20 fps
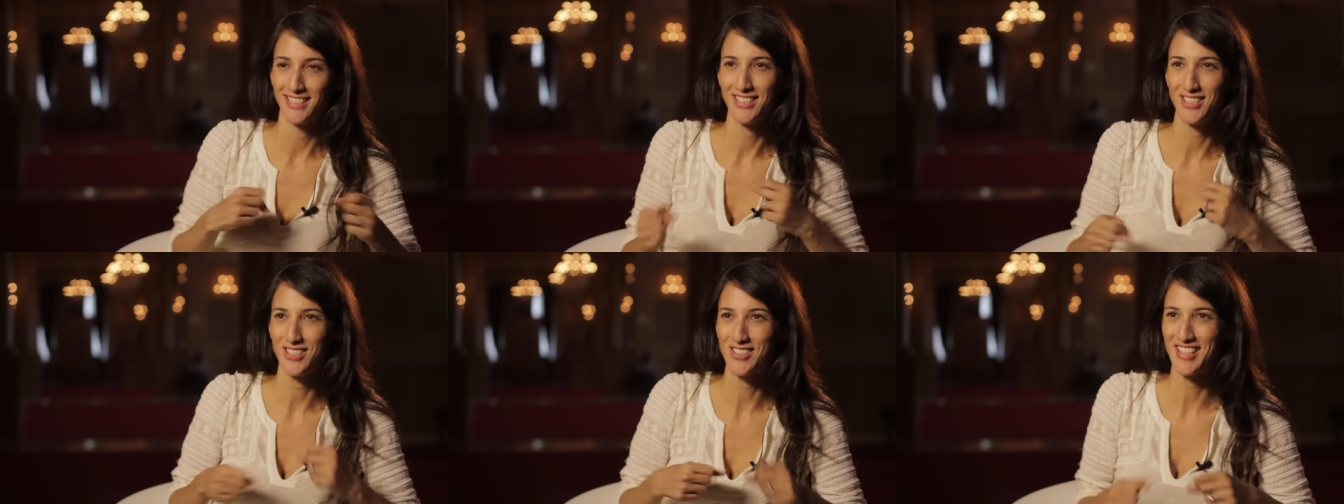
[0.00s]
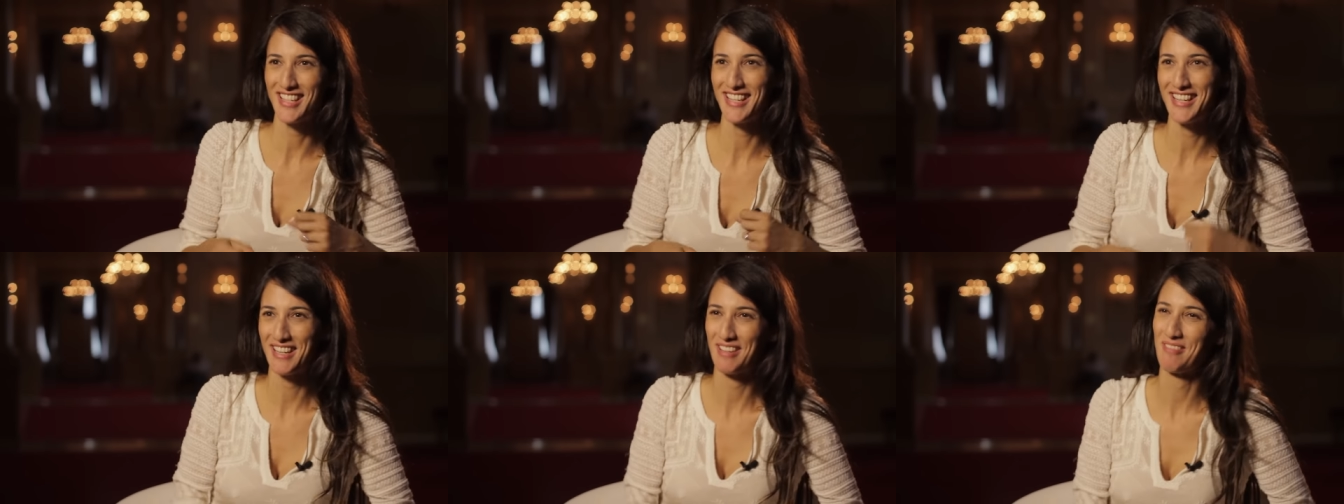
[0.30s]
just
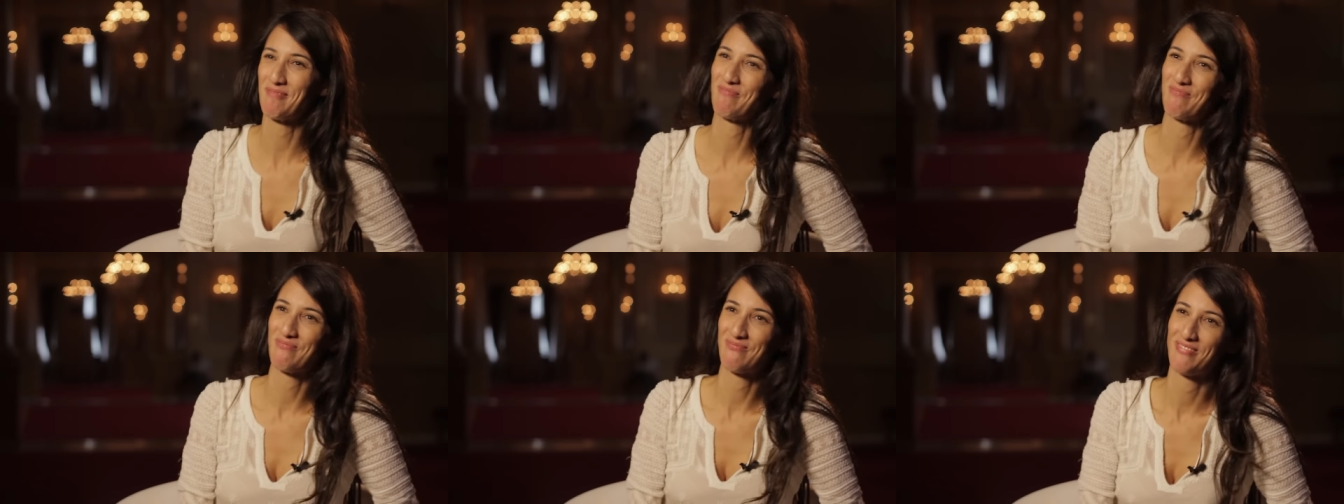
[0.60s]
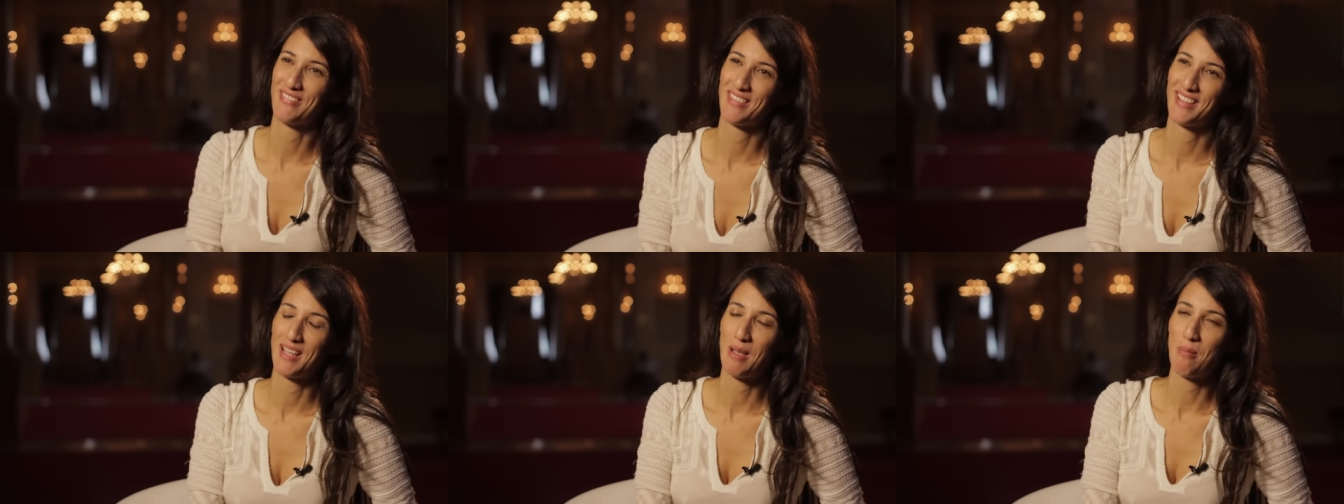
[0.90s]
hitting
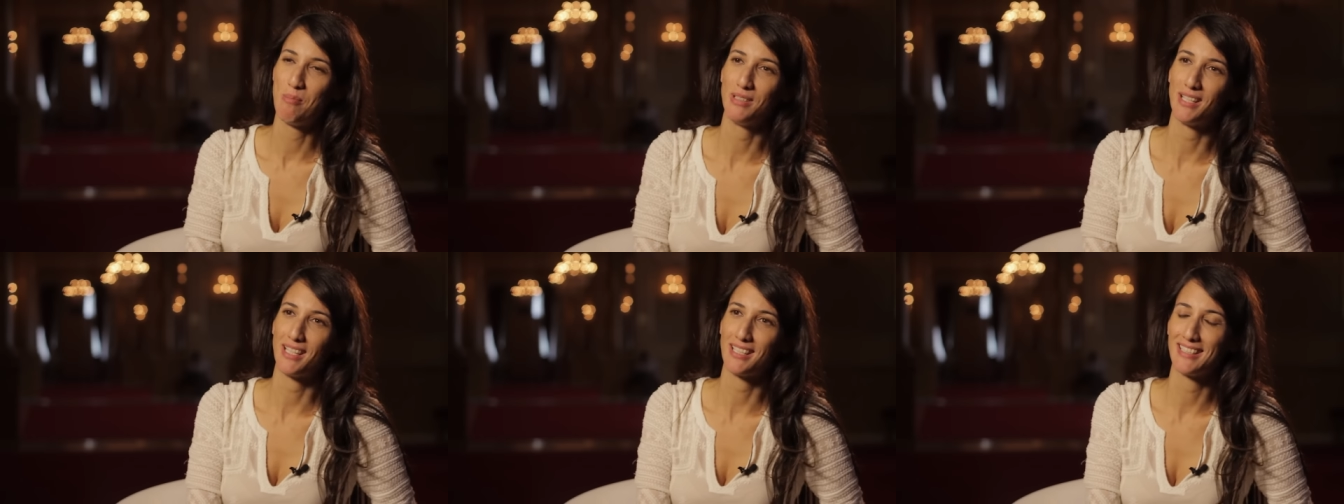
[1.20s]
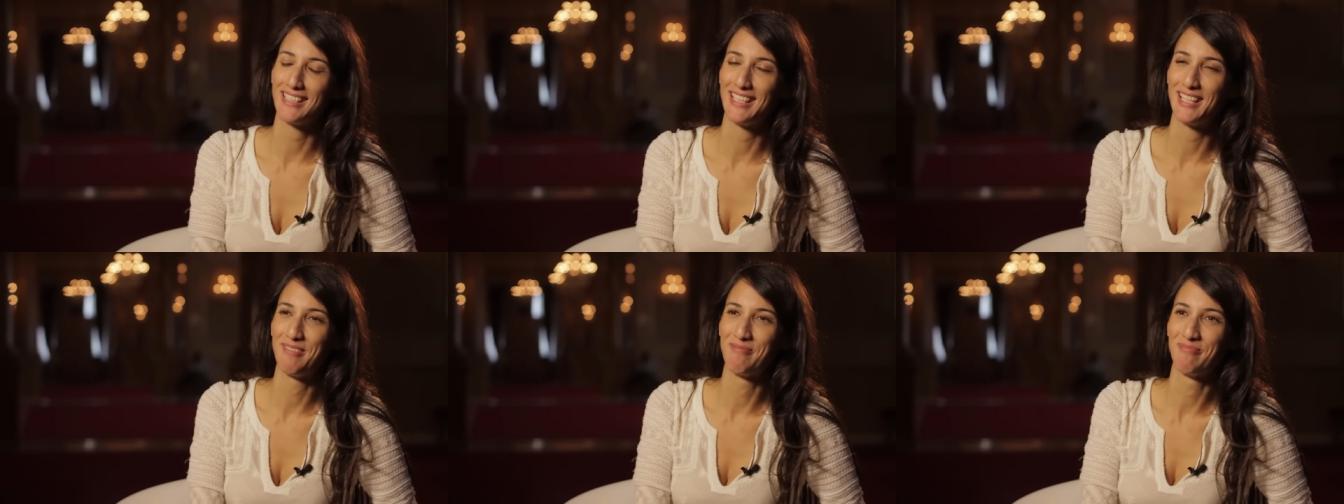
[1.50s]

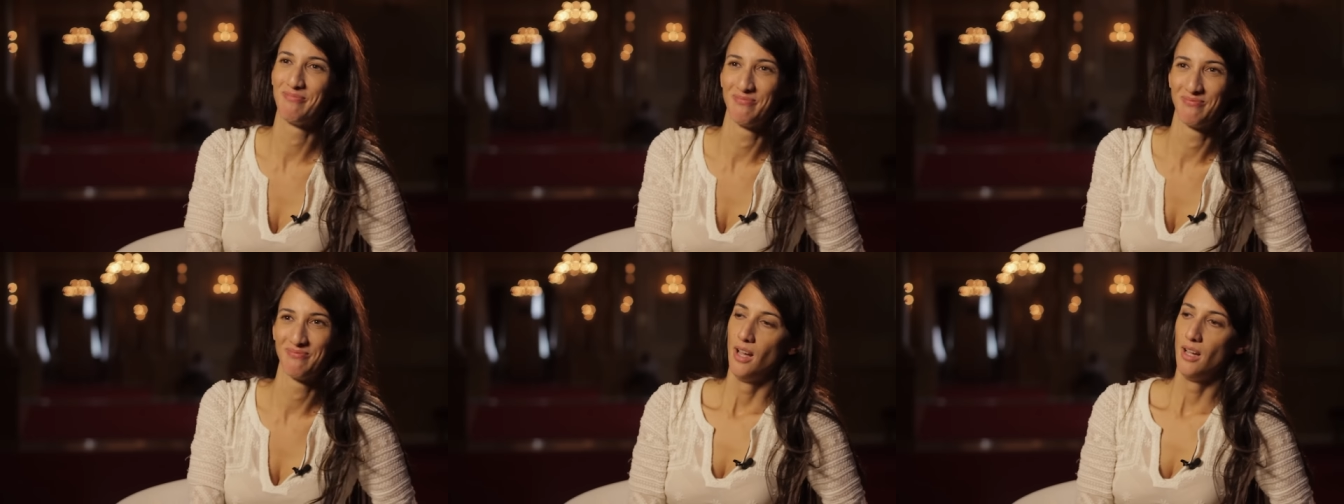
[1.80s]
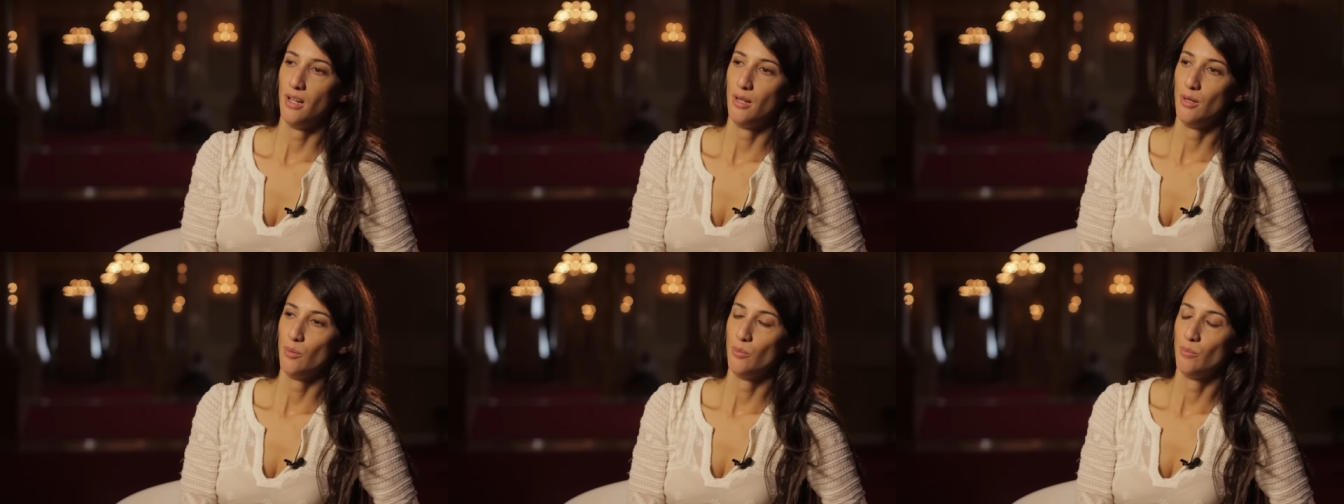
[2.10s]
blindly.
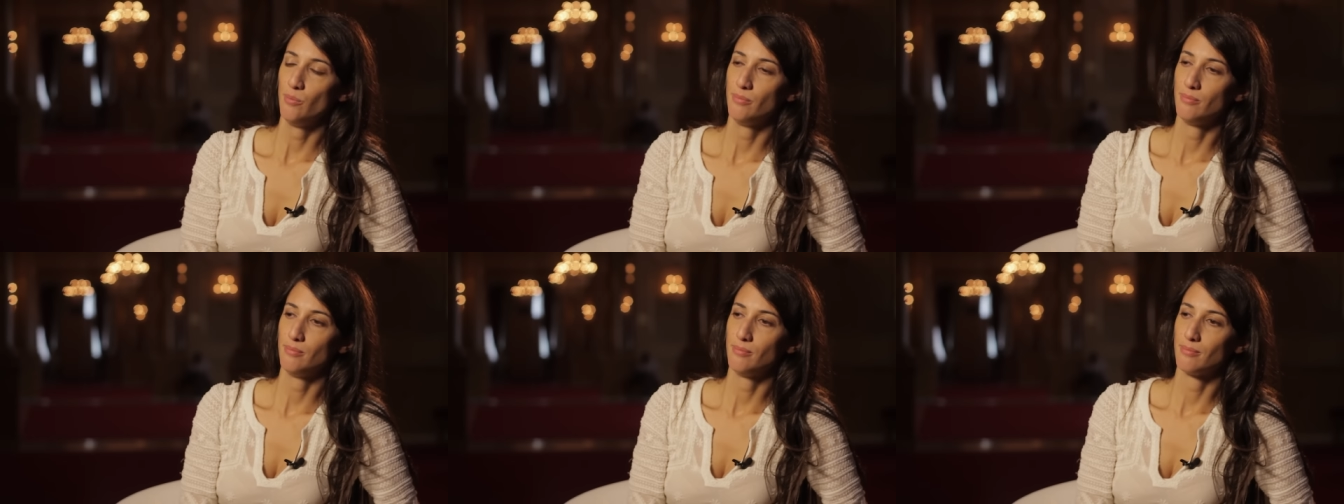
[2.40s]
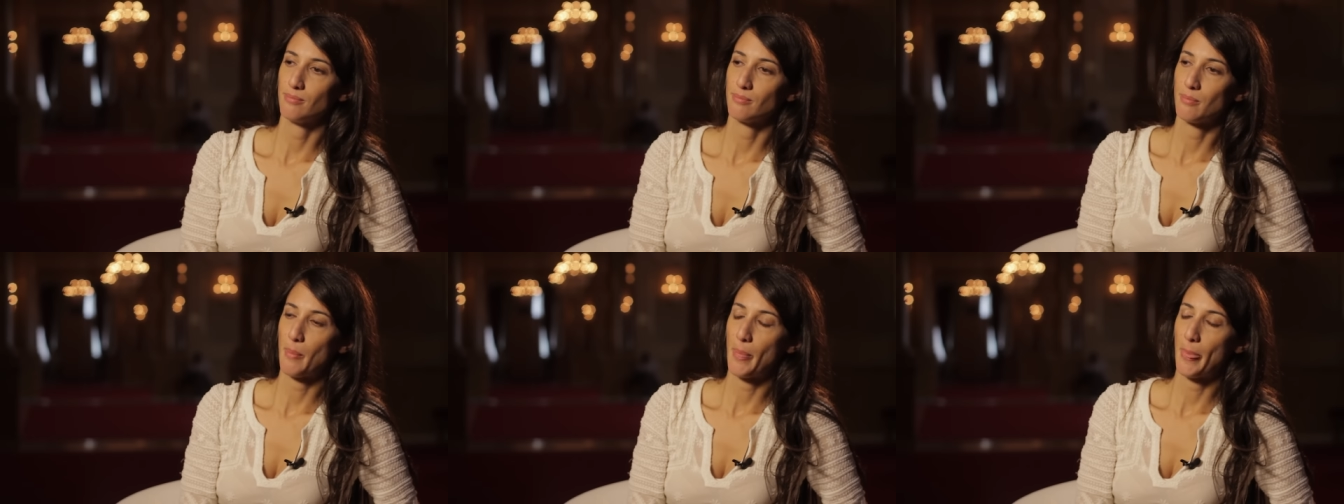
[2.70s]

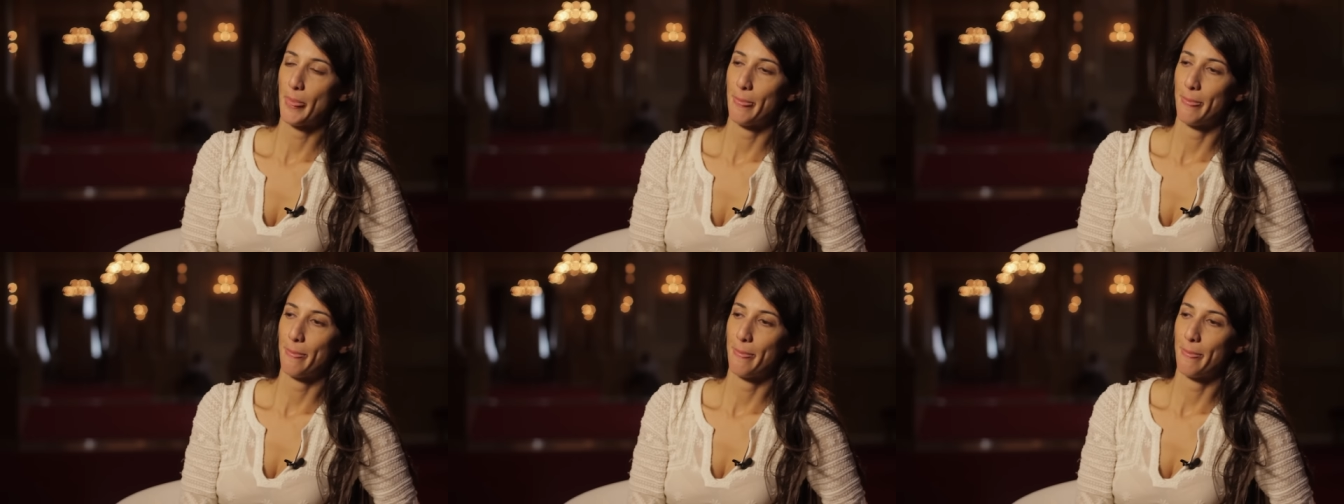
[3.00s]
Um,